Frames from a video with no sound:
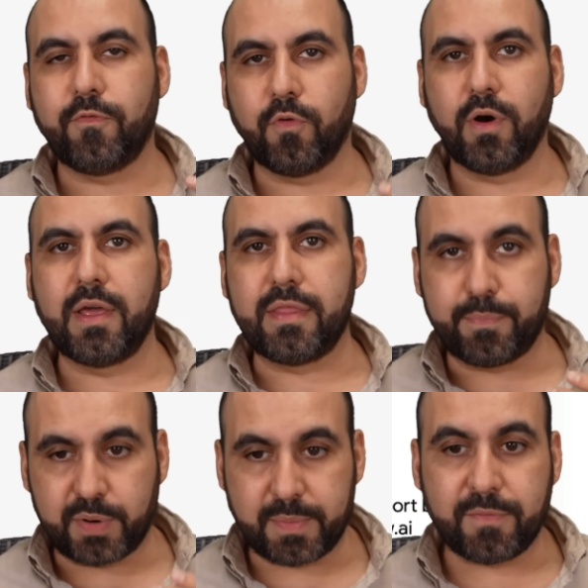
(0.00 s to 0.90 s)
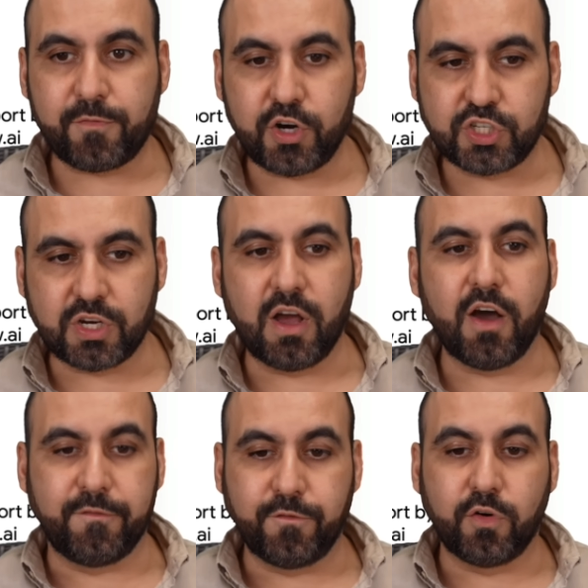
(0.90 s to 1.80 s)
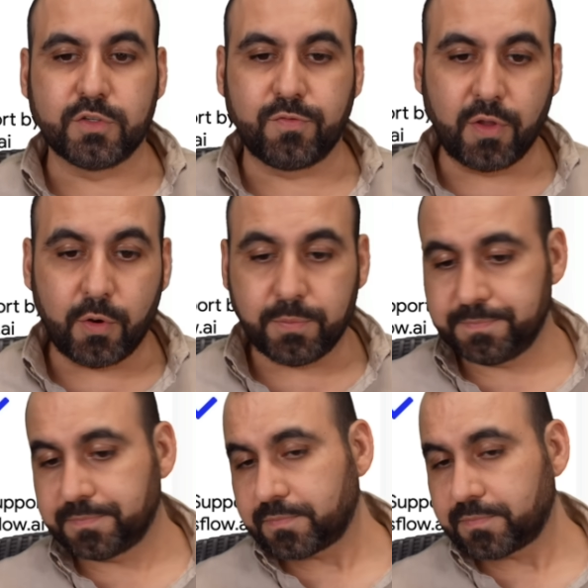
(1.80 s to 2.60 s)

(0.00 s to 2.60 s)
for the premium version of FormsFlow,